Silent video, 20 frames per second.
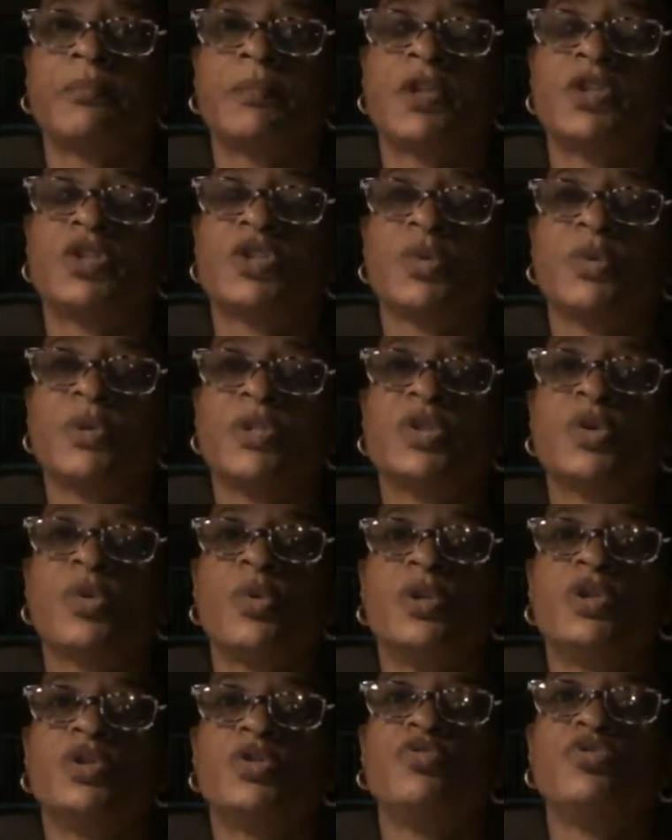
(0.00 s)
So it's
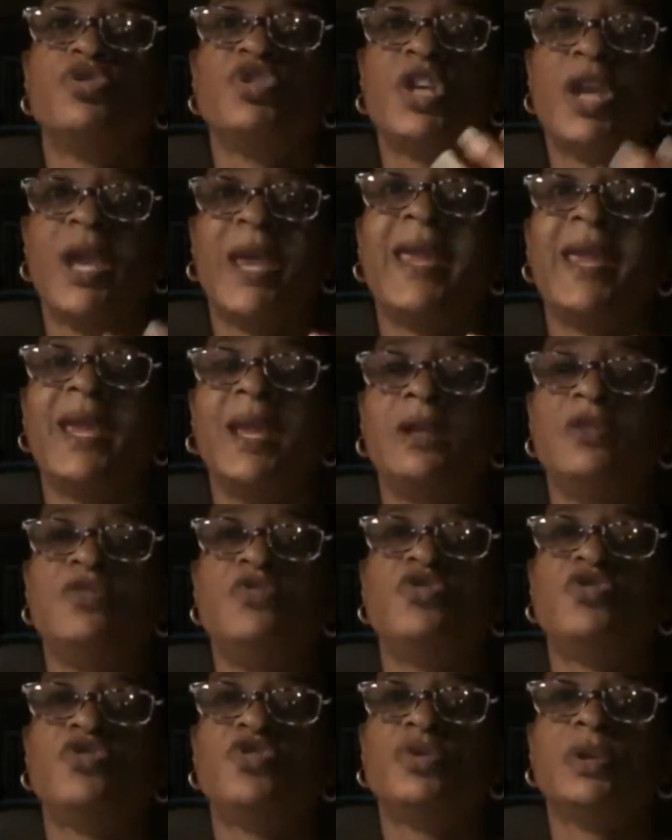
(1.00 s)
going to
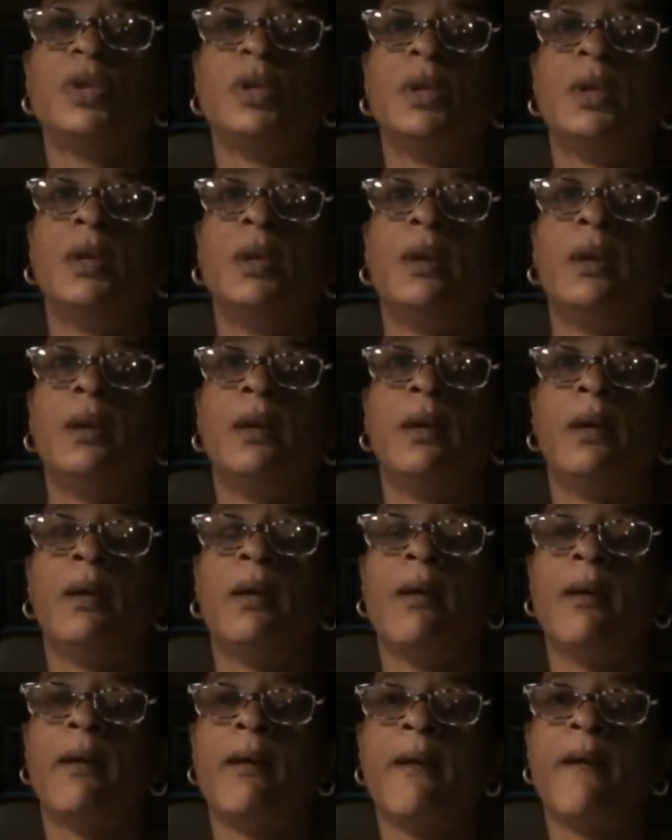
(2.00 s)
change
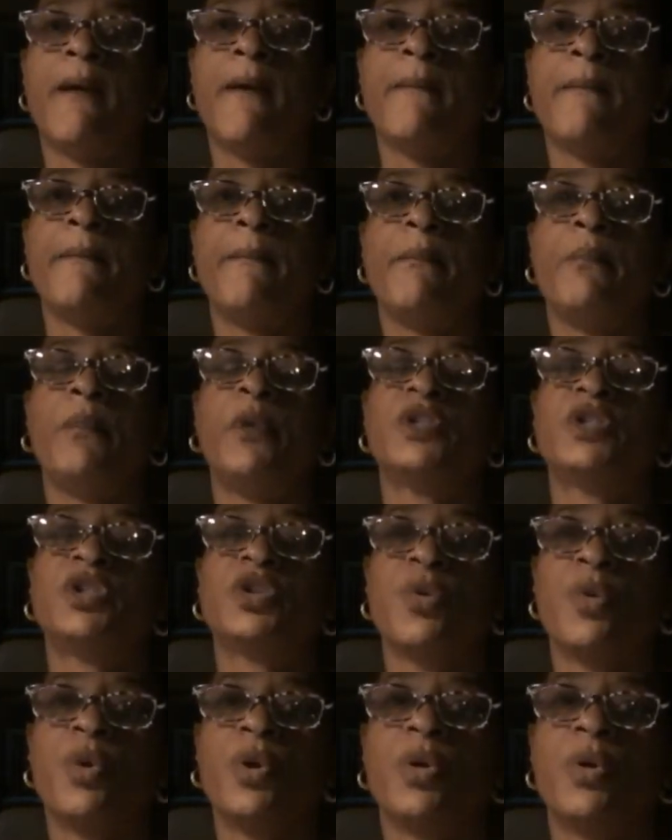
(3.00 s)

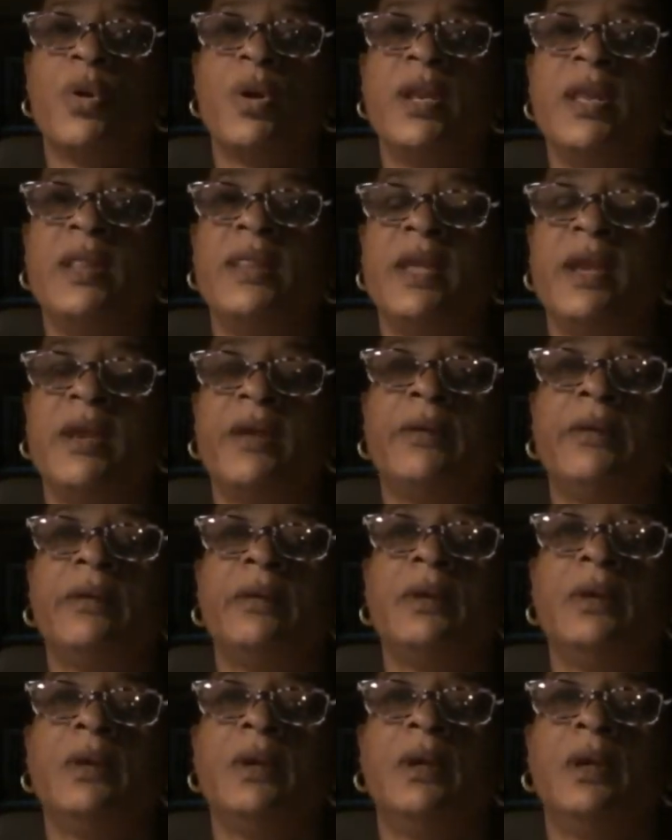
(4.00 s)
what's going on in there,
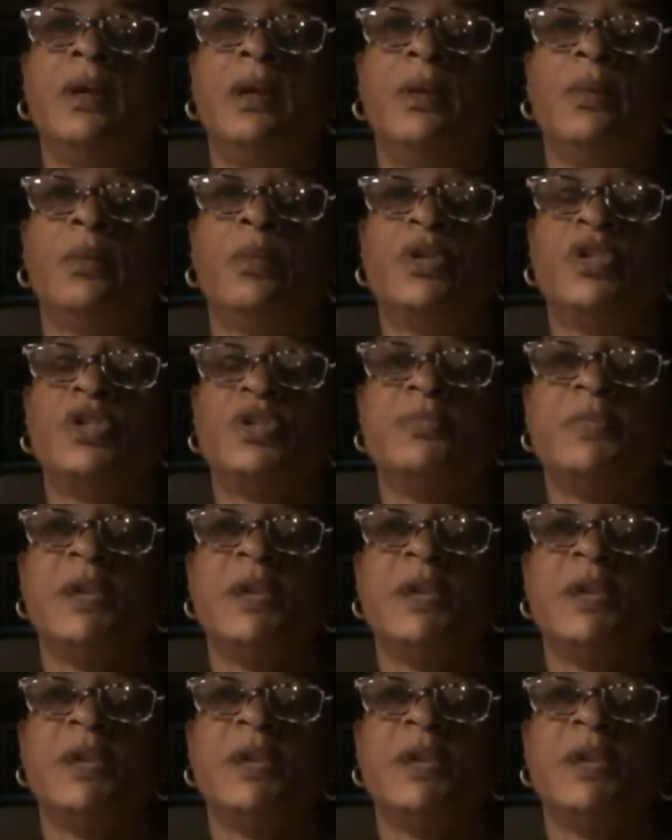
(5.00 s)
which